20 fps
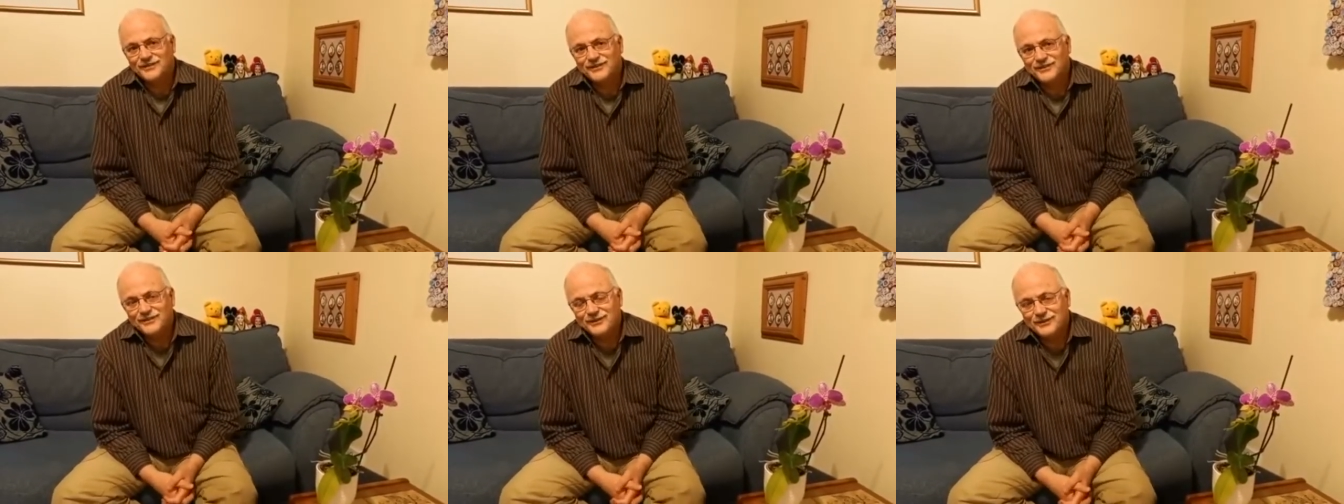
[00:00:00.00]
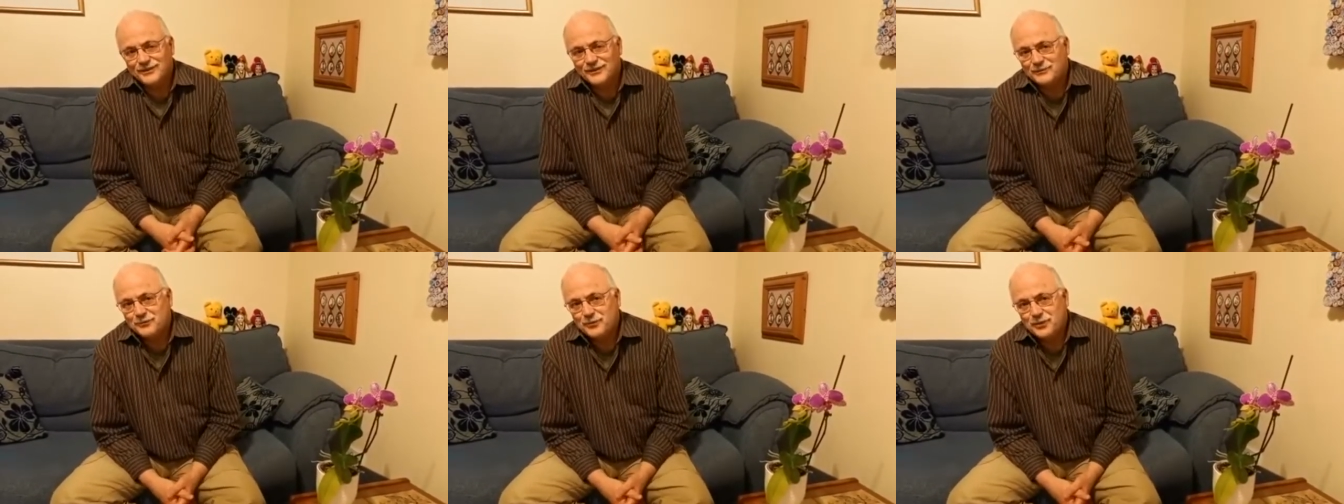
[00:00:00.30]
uh,
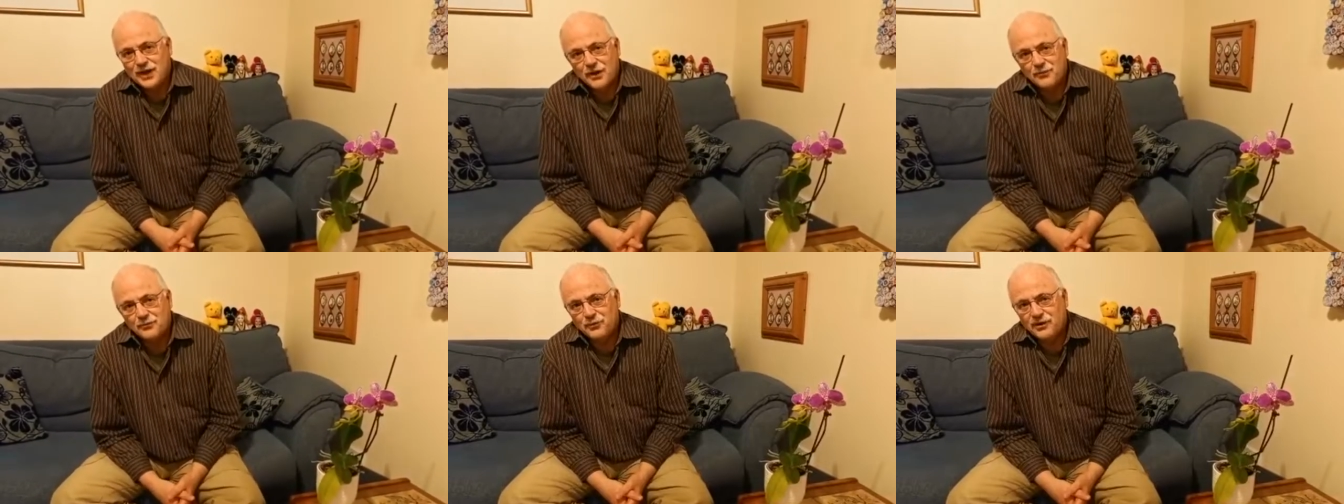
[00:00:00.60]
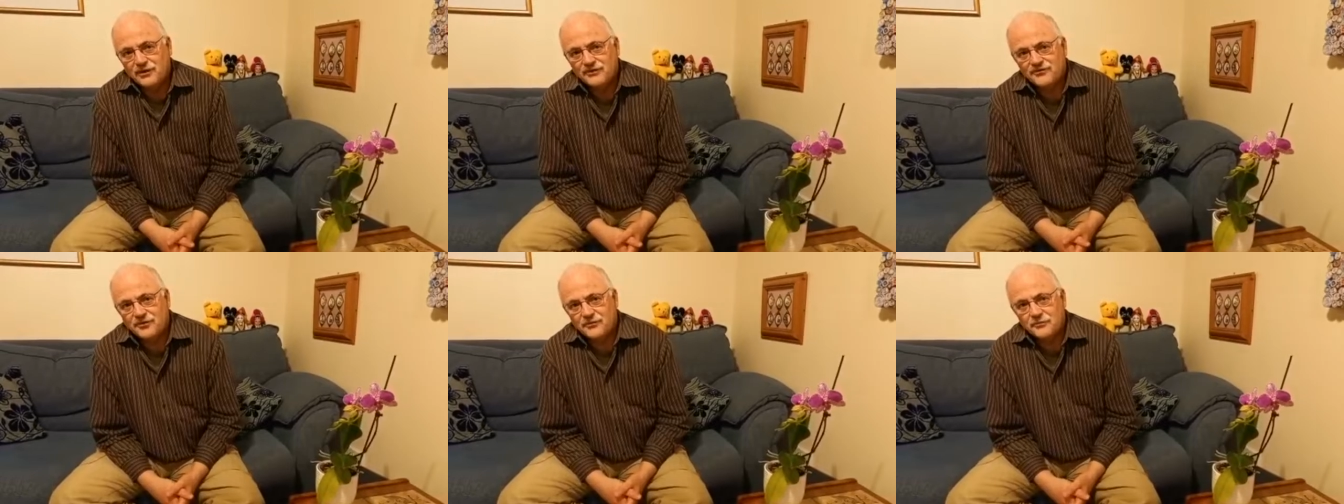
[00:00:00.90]
had been that
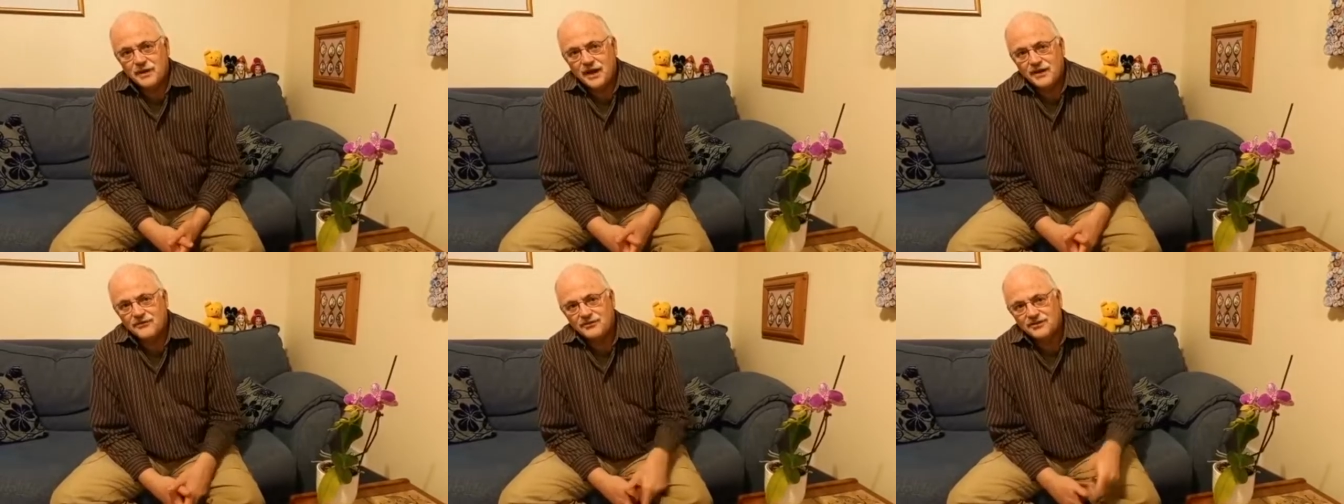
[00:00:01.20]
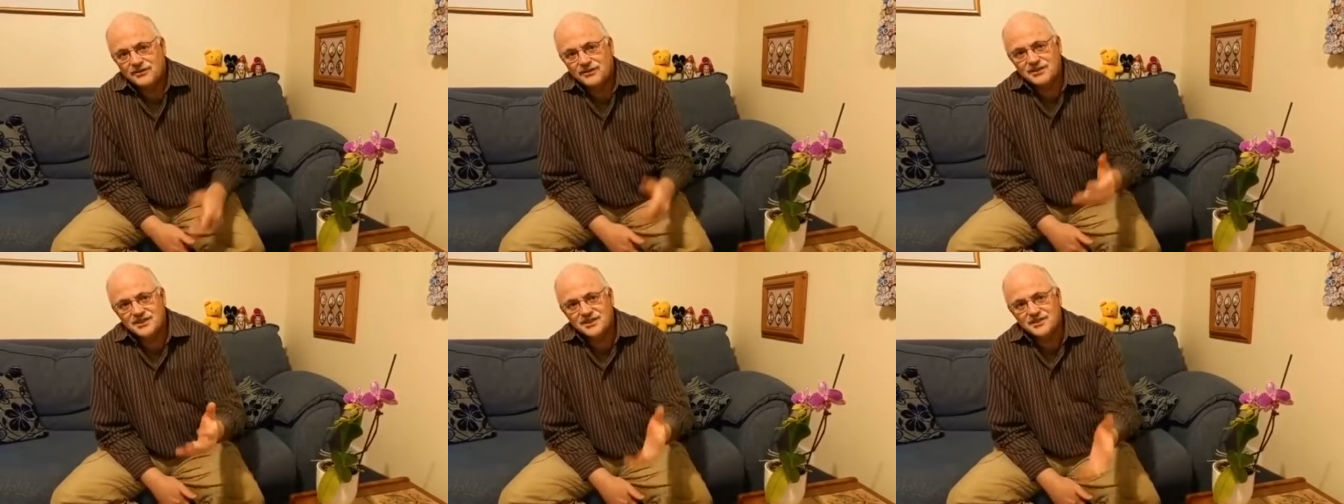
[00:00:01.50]
word from
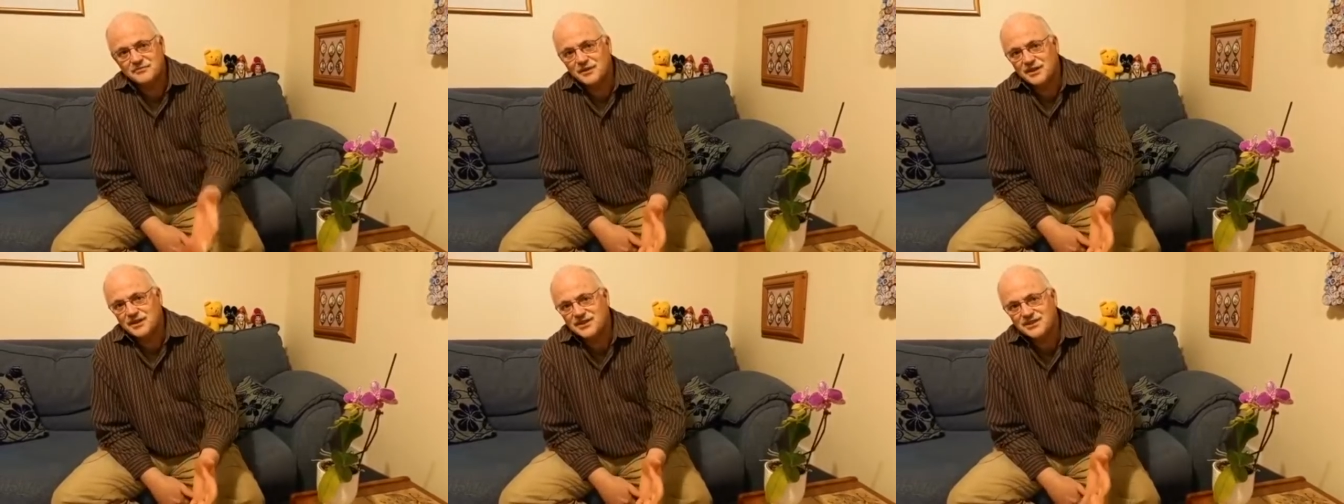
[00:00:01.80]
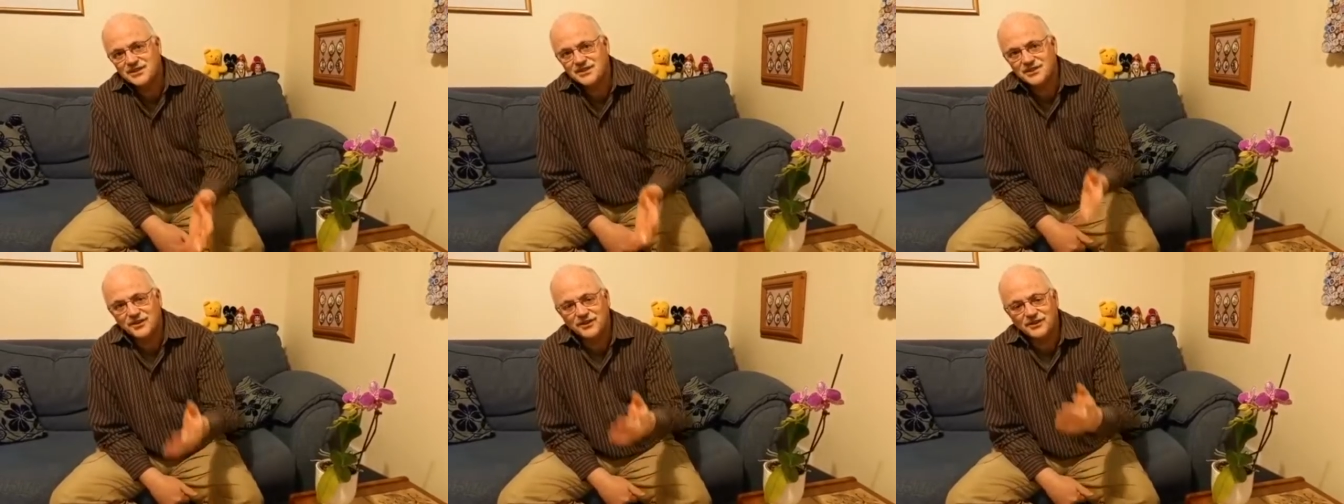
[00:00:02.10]
heaven, this is my
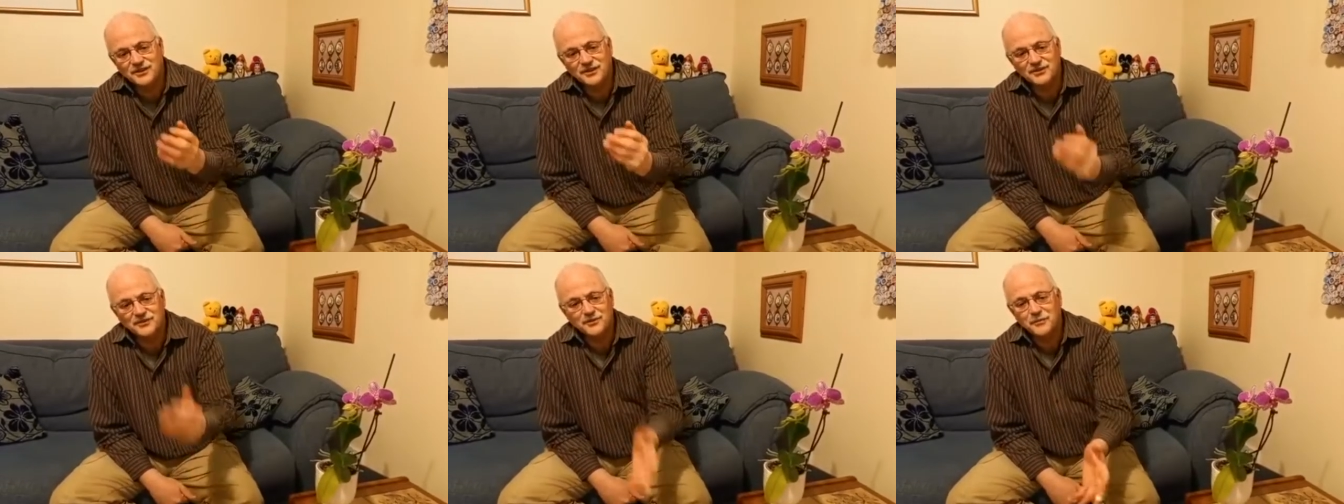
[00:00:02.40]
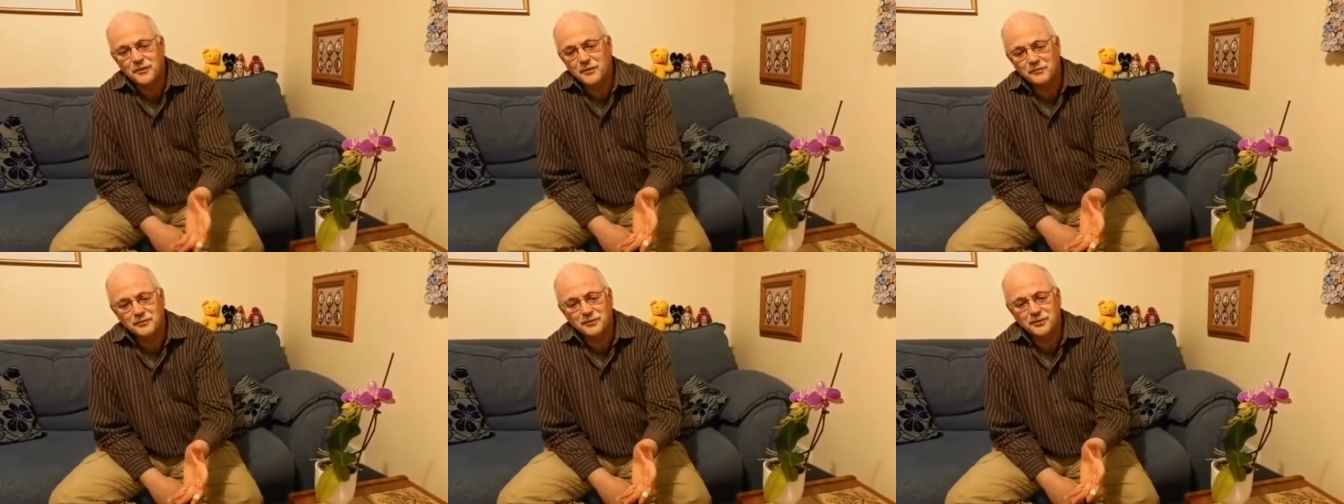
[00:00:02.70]
son and
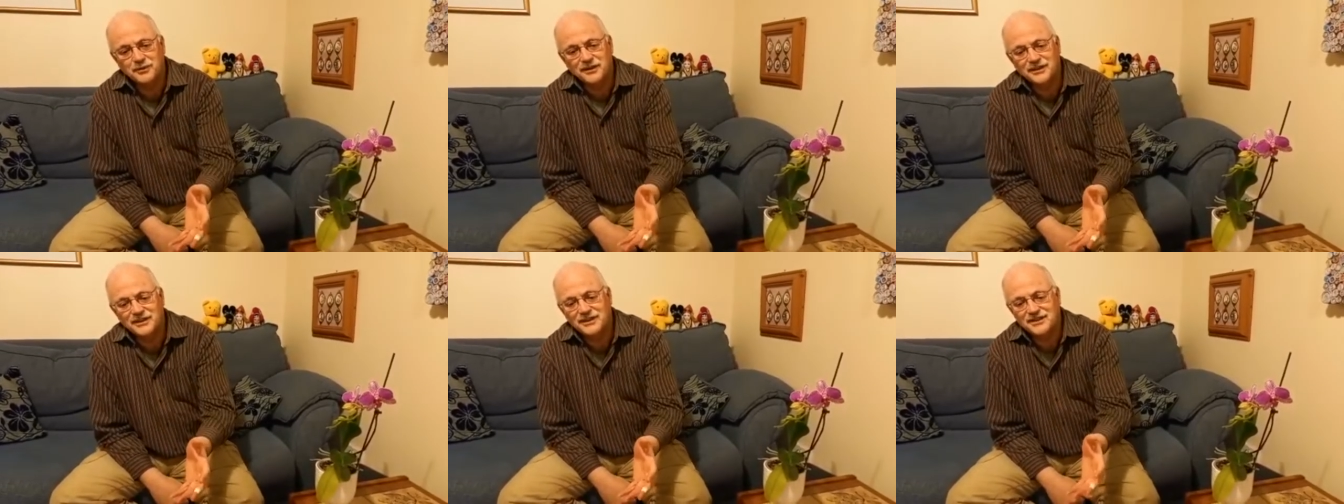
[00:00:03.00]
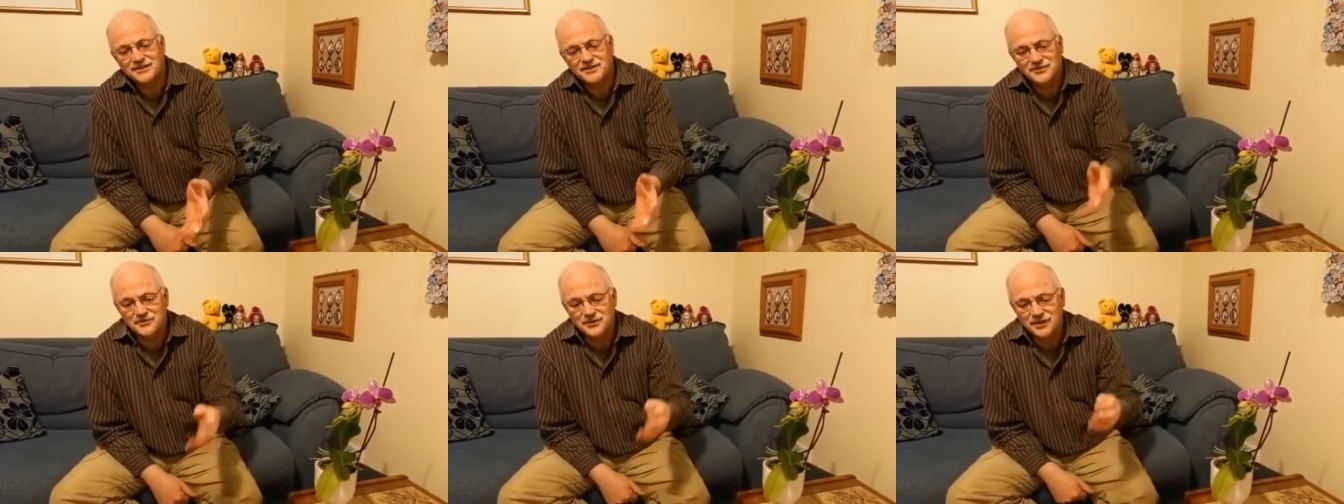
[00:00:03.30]
I'm
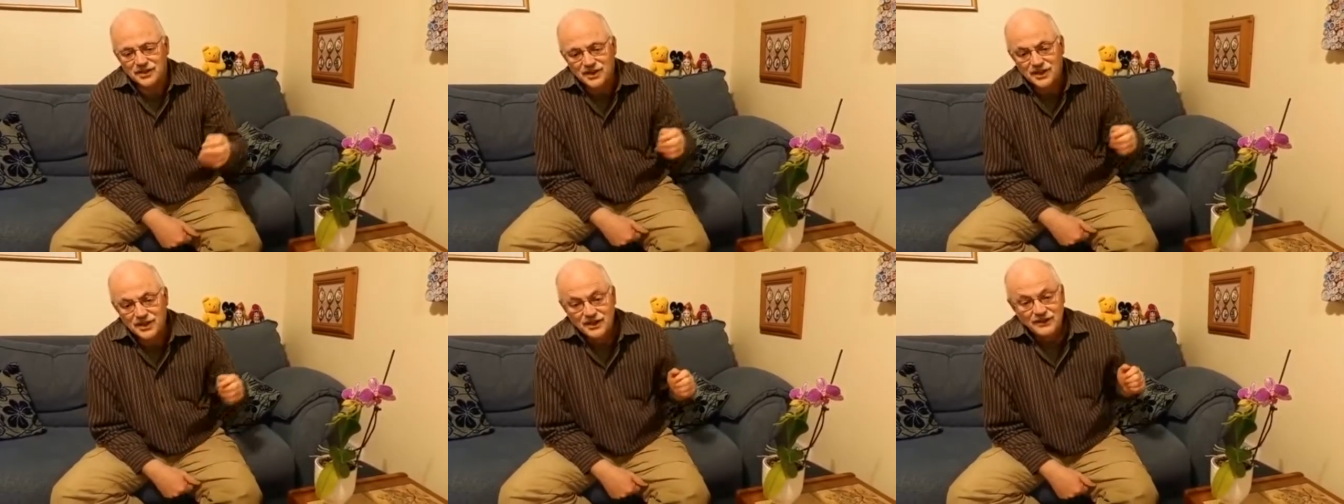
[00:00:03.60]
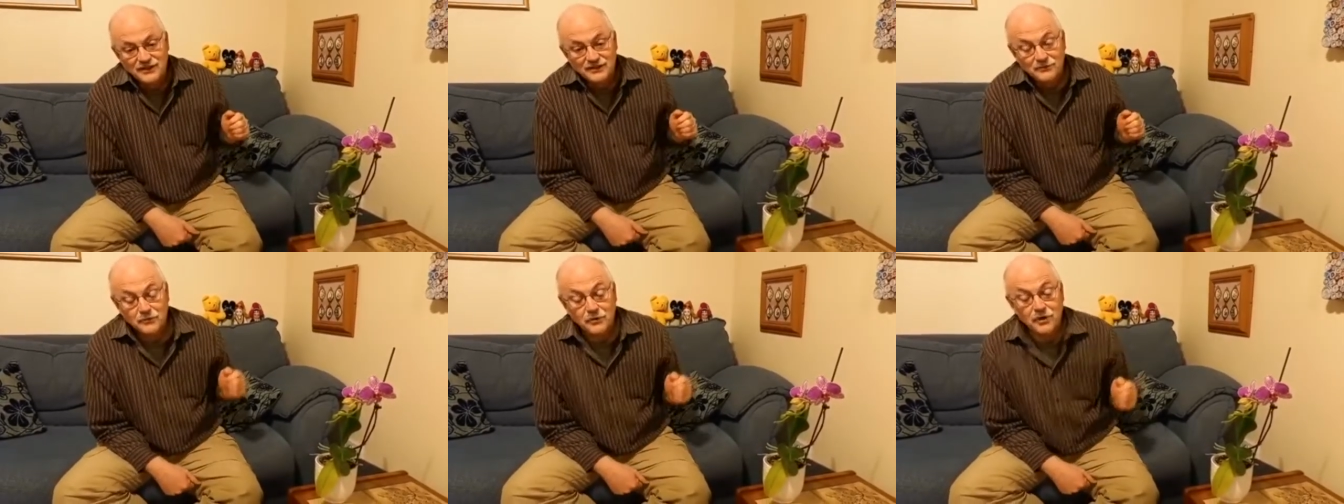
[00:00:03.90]
pleased, you think
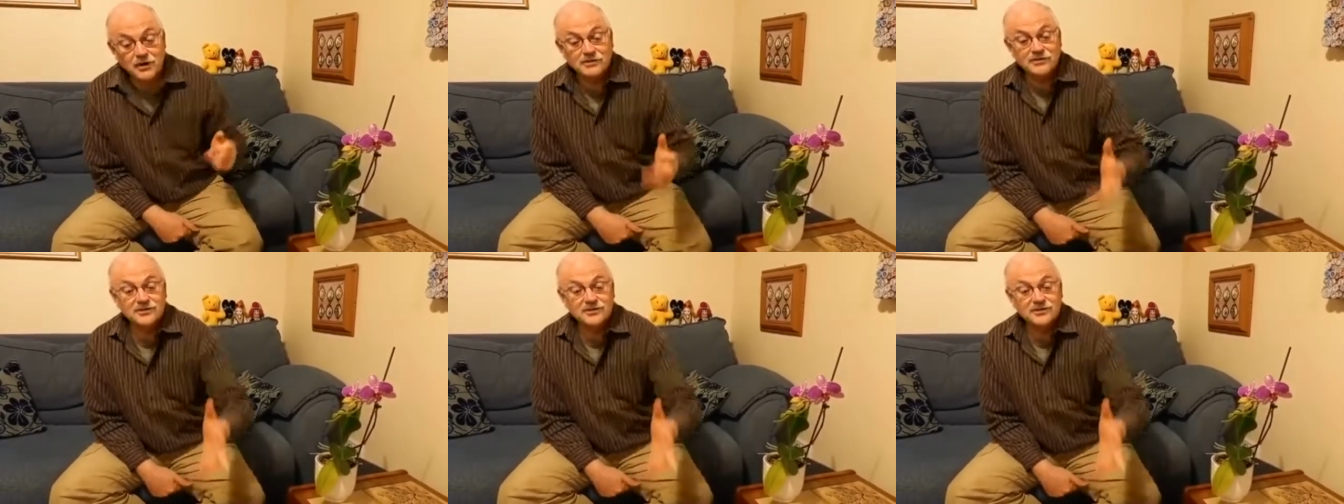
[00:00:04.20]
well,